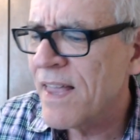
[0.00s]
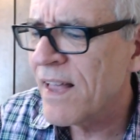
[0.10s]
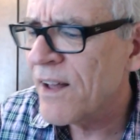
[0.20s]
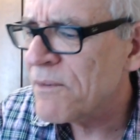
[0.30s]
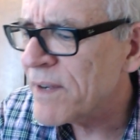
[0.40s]

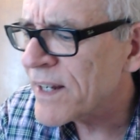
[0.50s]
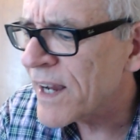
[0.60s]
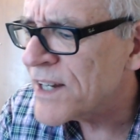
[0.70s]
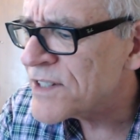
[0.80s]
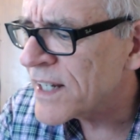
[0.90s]
oh my
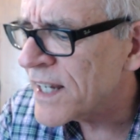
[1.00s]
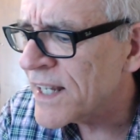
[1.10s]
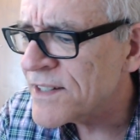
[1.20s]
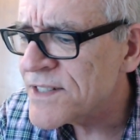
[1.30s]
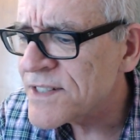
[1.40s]
gosh, I
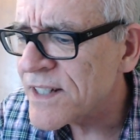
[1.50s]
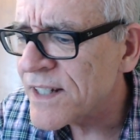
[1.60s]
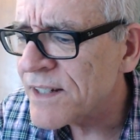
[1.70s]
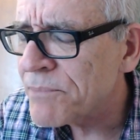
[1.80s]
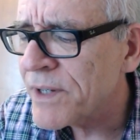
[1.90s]
can't
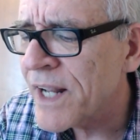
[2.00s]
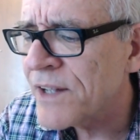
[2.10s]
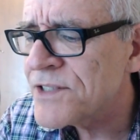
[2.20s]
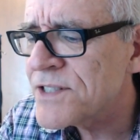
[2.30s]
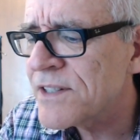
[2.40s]
uh, pronounce